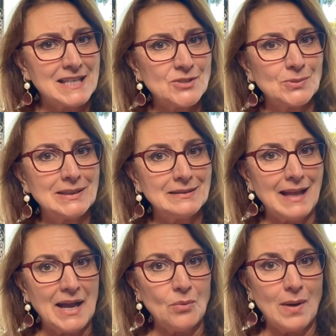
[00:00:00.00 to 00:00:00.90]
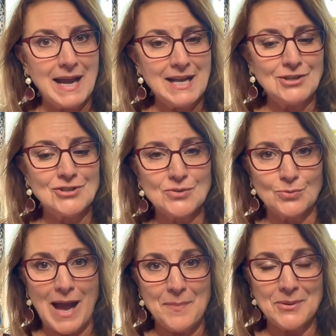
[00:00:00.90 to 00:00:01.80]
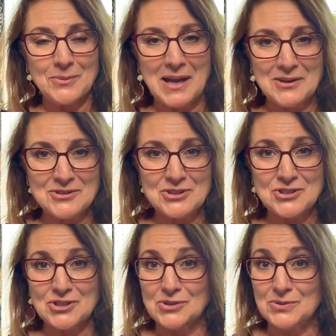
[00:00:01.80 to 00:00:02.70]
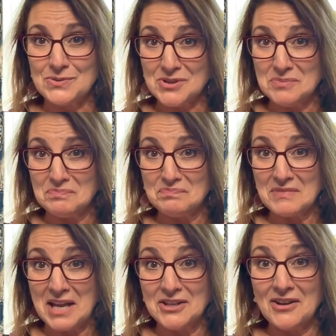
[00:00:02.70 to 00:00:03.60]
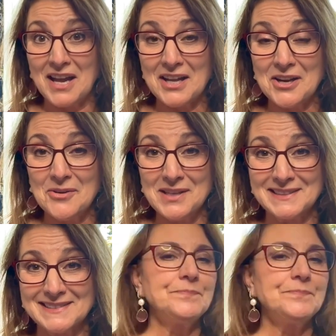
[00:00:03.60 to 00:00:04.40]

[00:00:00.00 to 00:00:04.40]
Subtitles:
It's really lightweight. You just wrap it around your shoes and you got it going.